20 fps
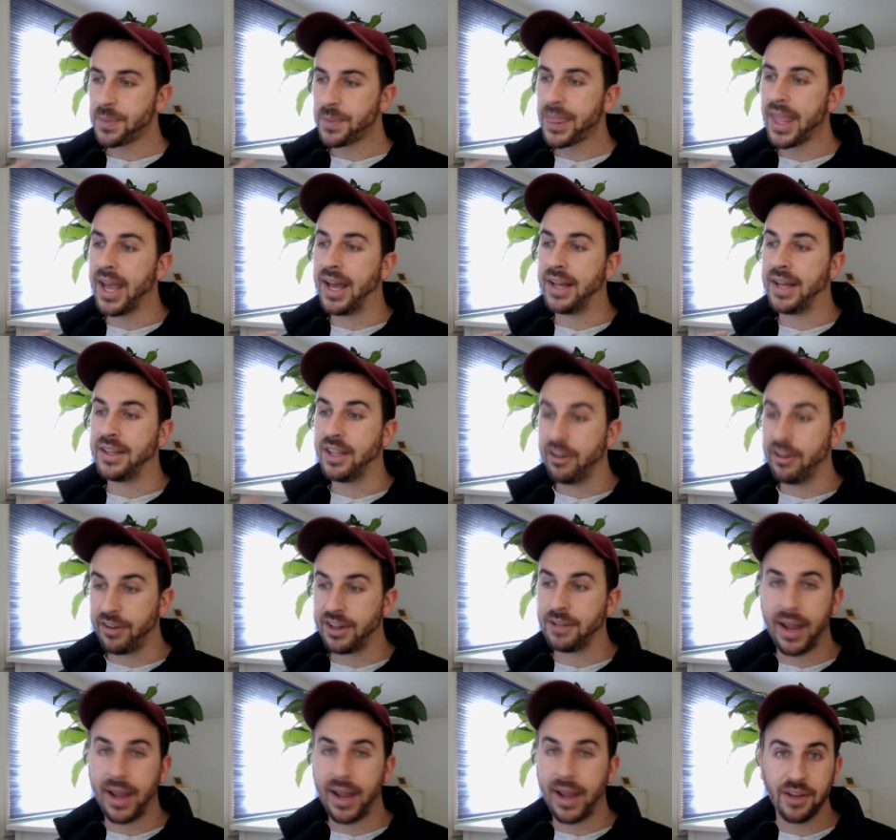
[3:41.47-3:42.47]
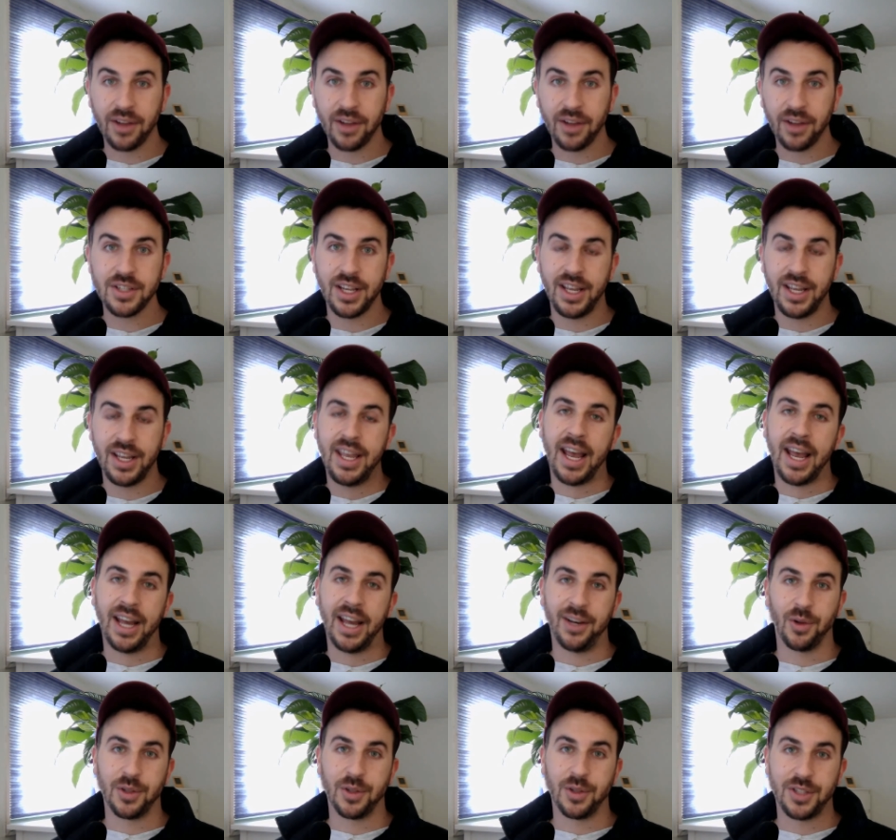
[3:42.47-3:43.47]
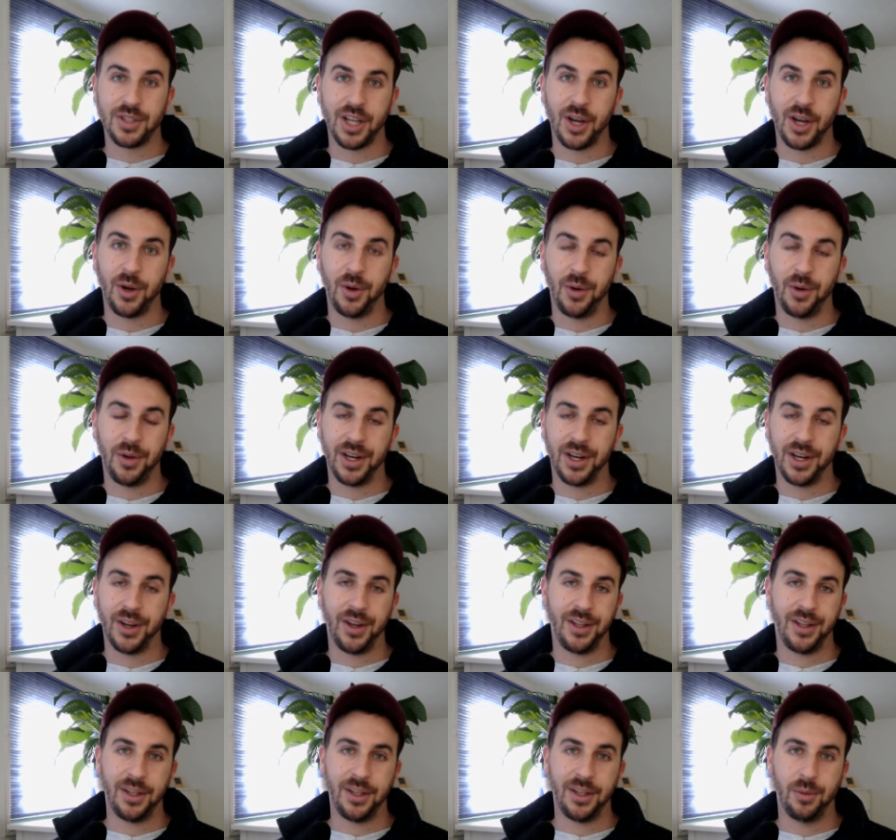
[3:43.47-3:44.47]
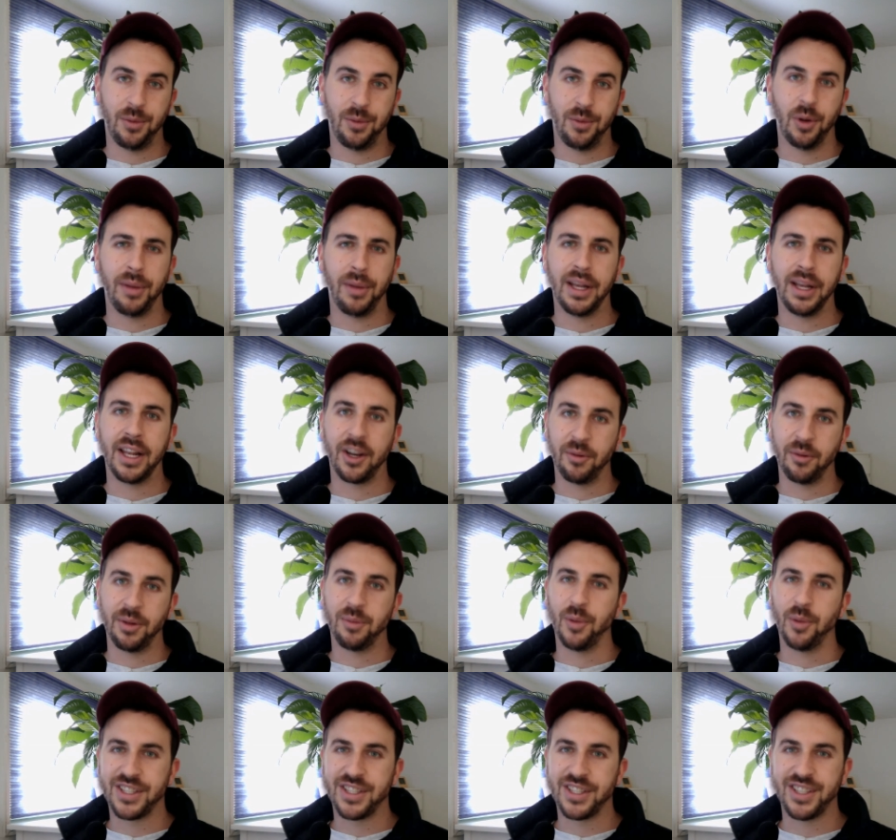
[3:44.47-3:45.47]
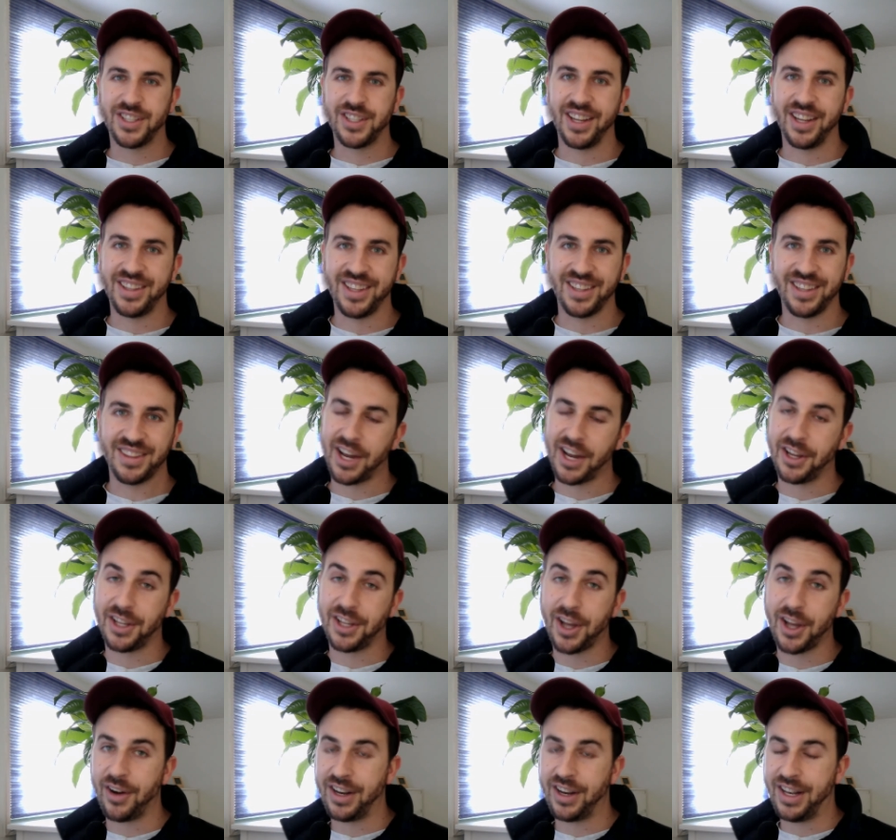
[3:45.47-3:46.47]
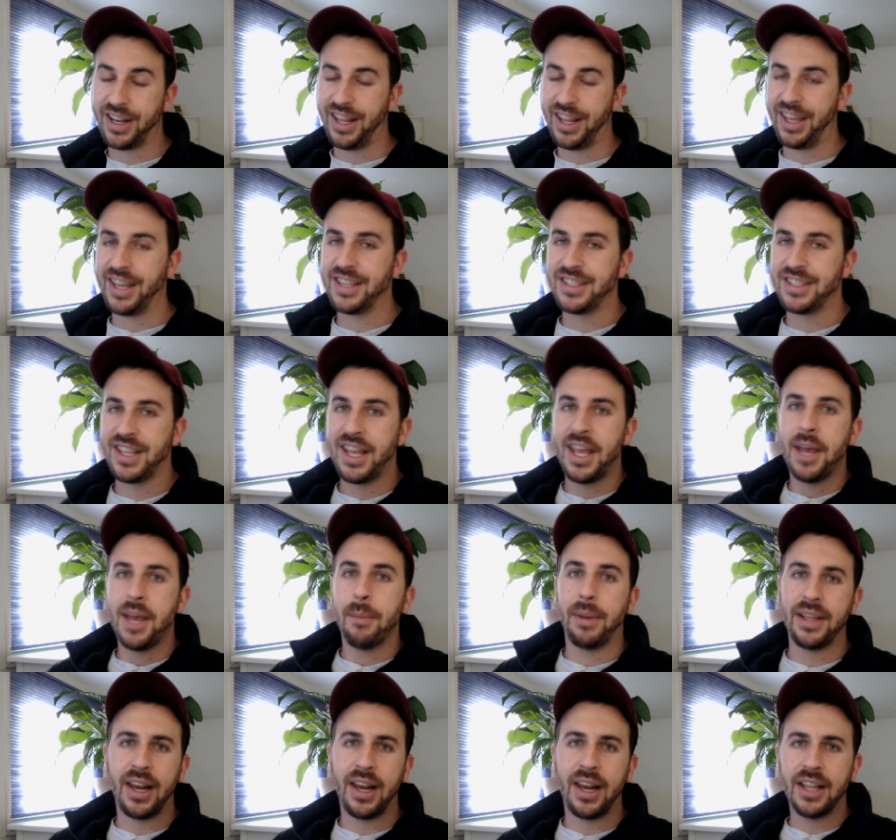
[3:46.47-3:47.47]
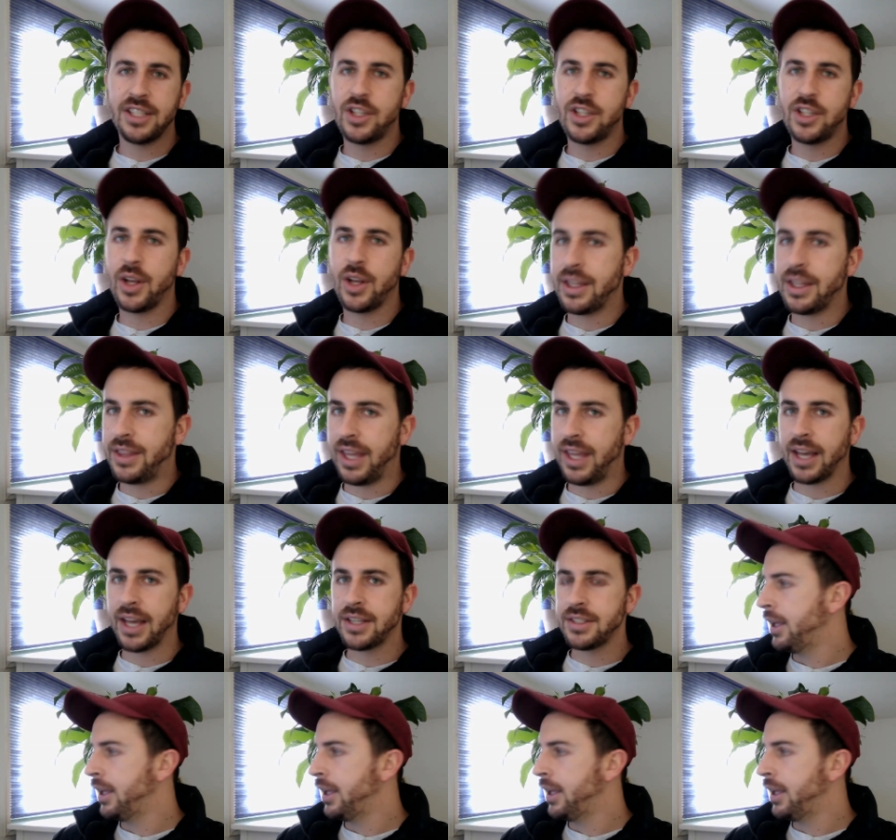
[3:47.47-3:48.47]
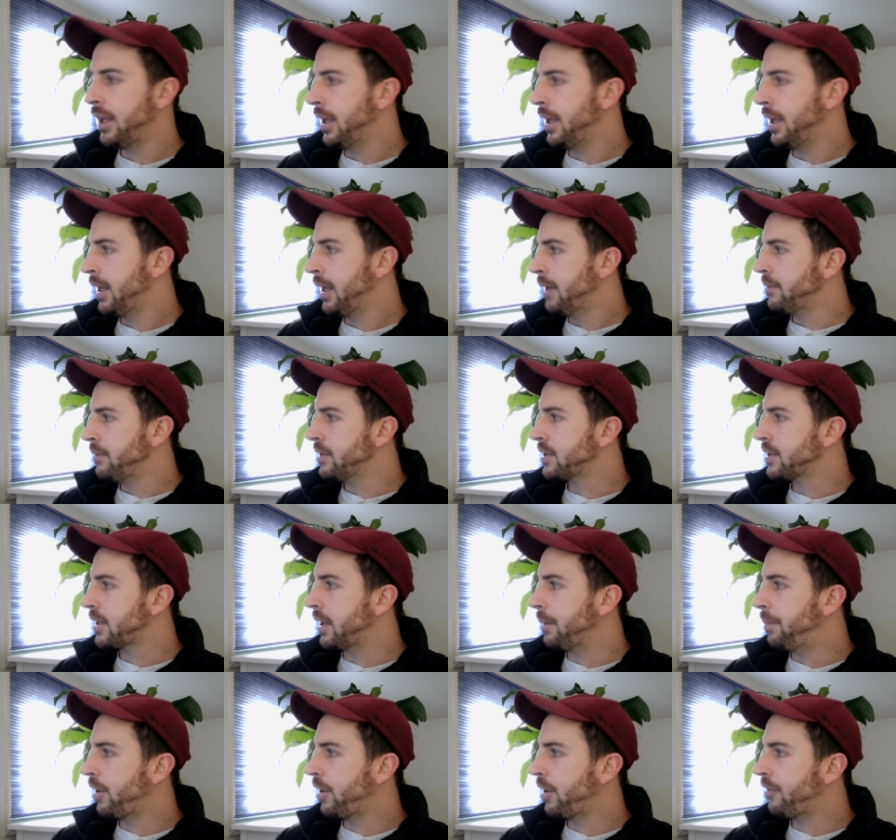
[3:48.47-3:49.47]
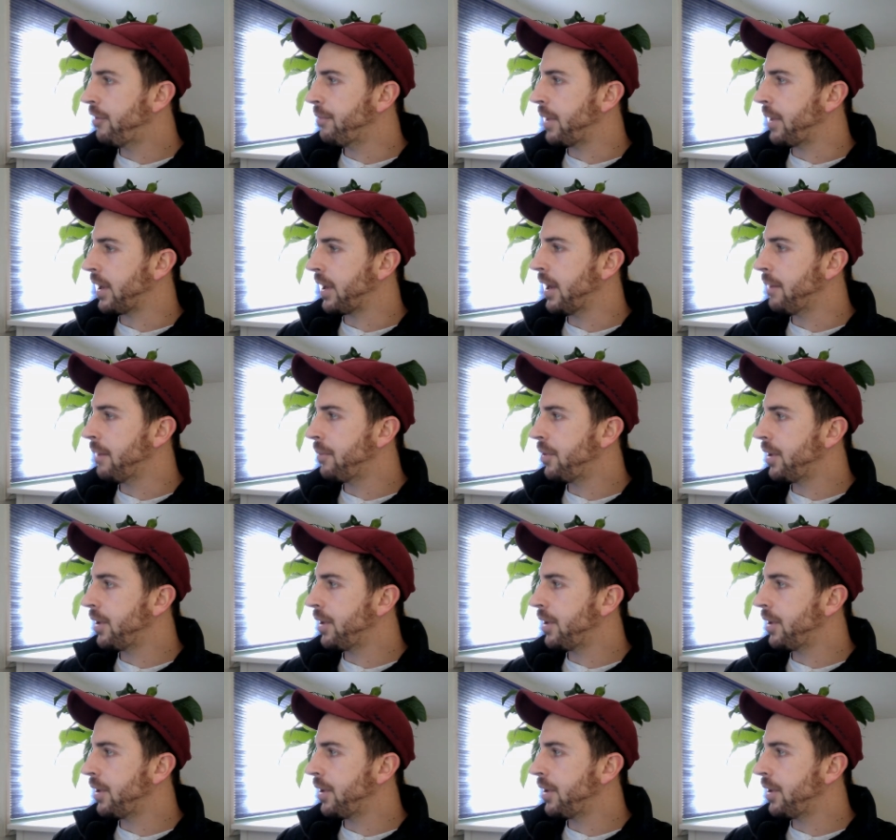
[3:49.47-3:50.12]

uh, dividend payouts, and also, you know, it, it will be a little bit more exciting than it currently is. But yeah, let's look at the X L. Just going to put off my camera